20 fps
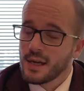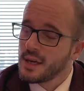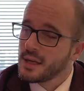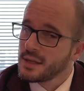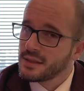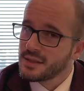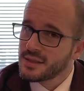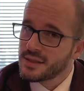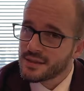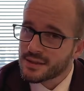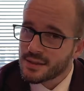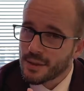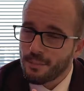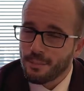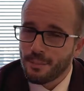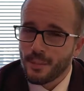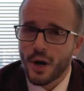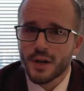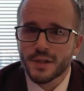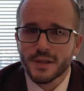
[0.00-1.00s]
This is the
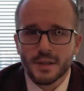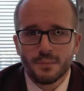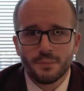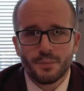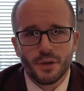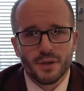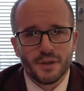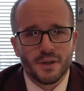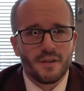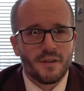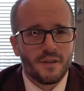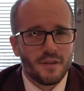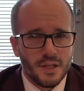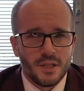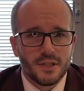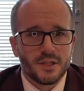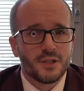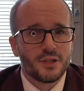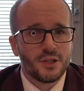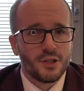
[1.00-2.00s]
most important
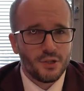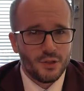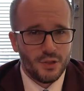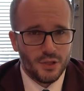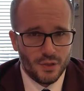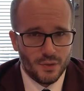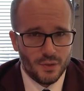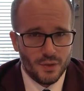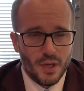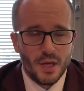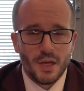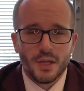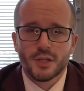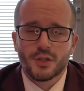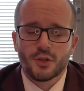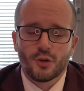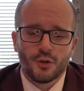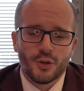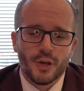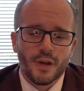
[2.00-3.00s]
things to do.
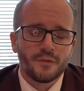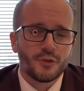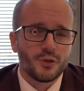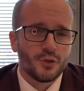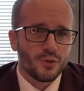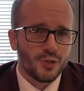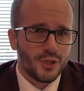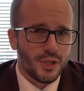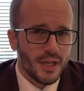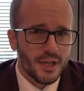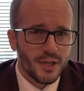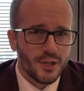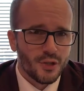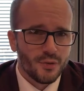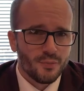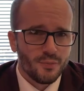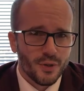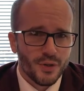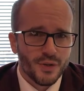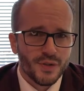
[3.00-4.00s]
So you have to take
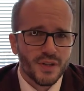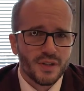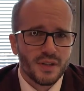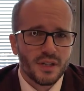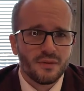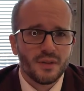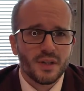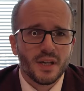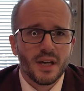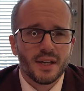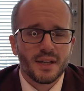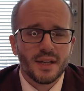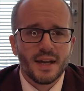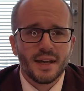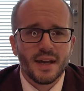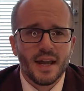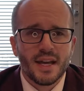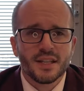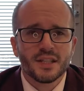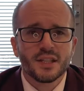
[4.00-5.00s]
your birth certificate
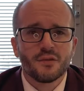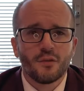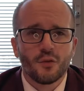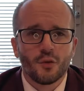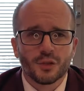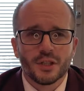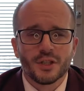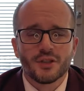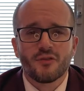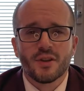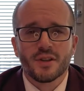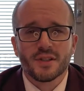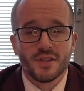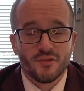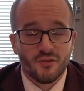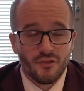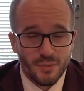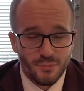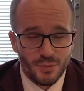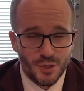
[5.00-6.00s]
and ask for the
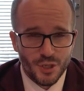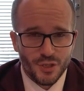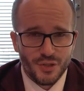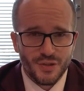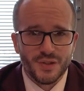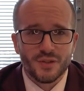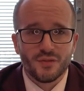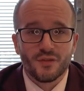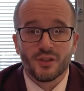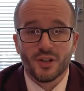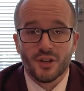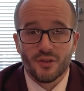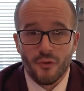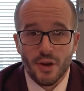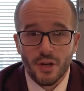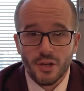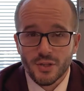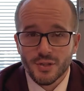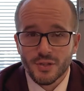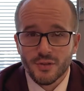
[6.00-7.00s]
transcriptions, for the
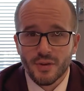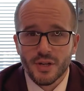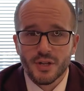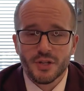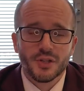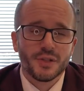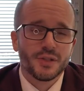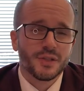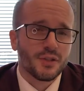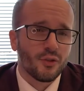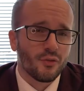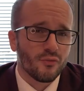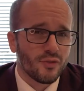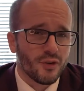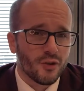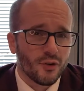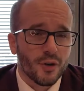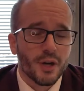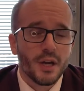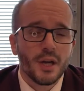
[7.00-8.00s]
registrations of
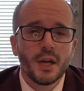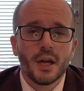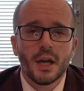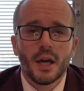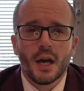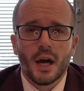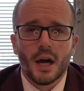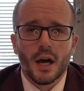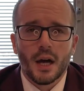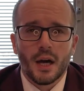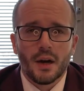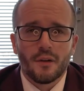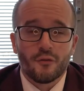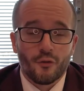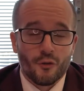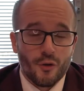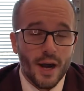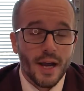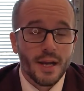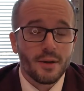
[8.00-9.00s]
your
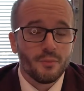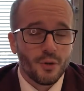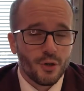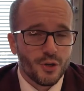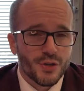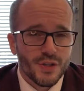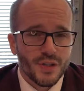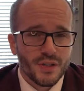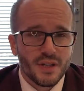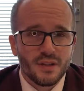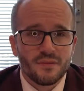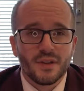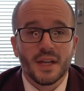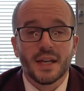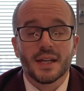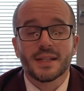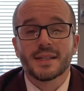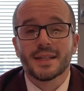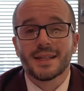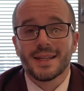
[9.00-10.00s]
foreign birth
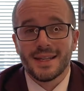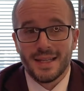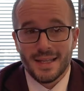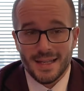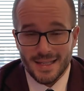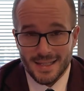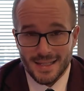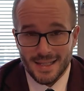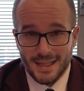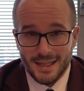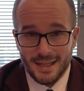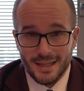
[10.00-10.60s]
certificates in Italy.